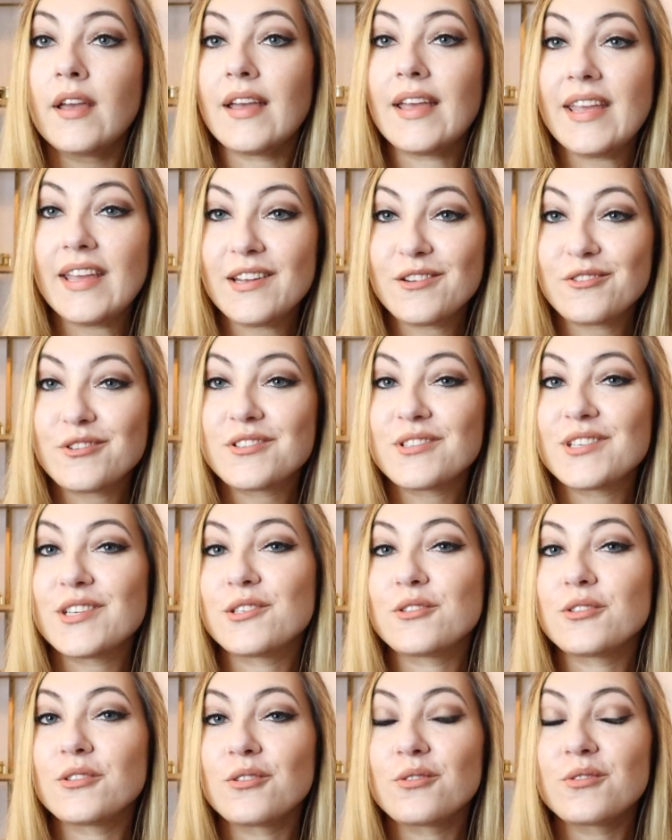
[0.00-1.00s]
Interesting
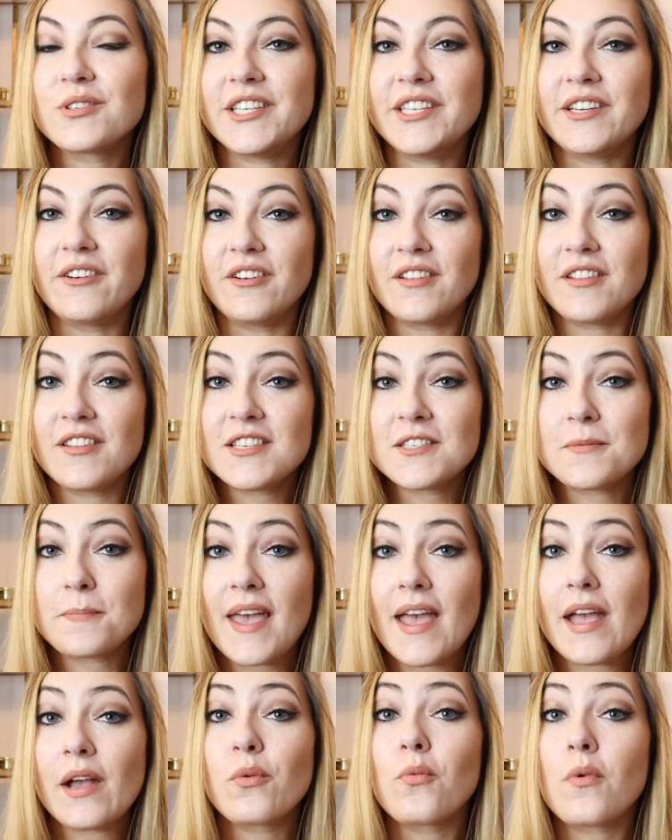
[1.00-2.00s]
to note here, this
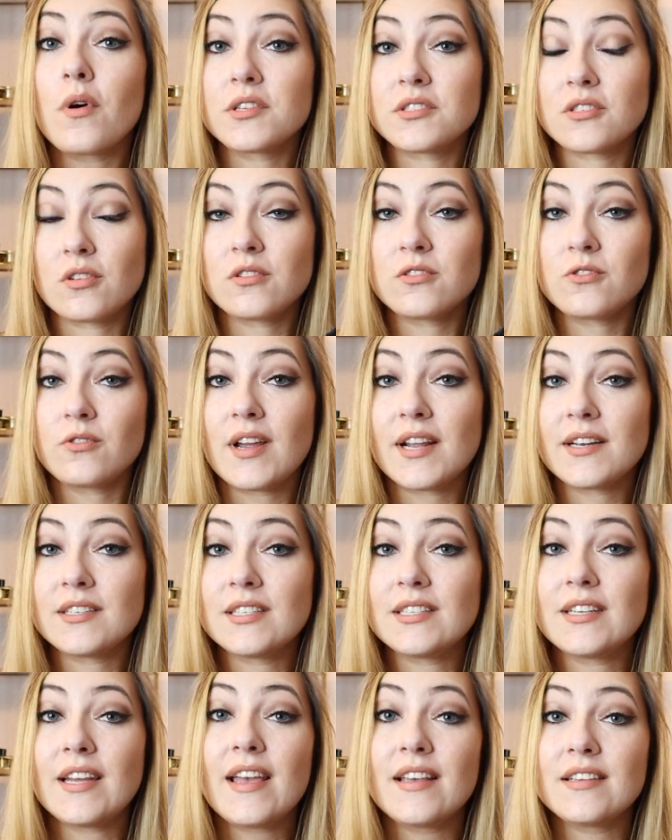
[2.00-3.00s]
bag was
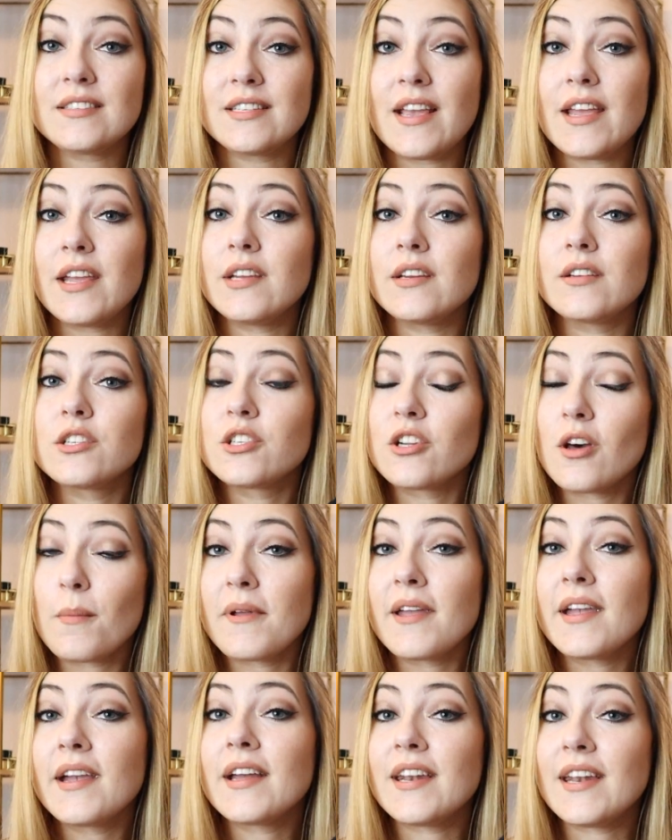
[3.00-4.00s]
constructed as a
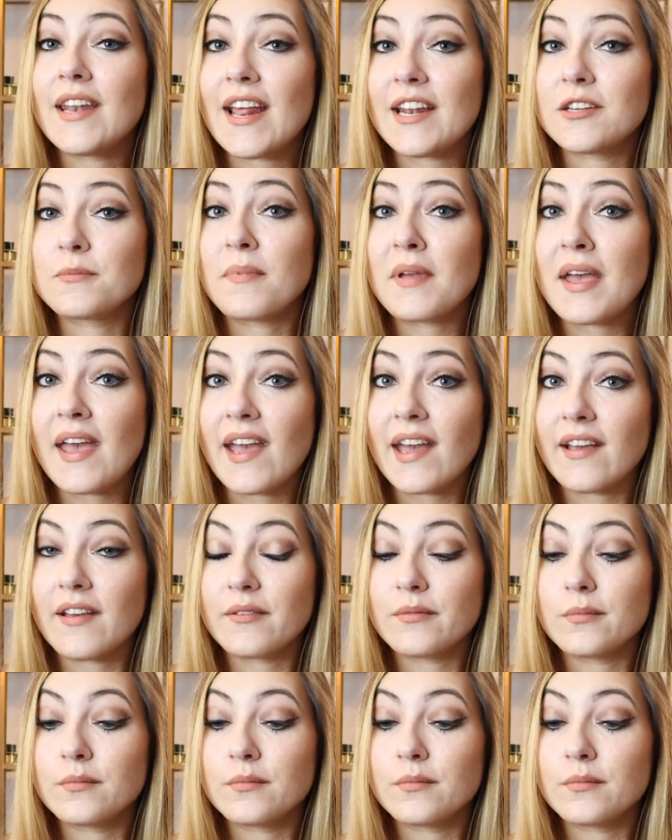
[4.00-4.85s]
shopping net bag.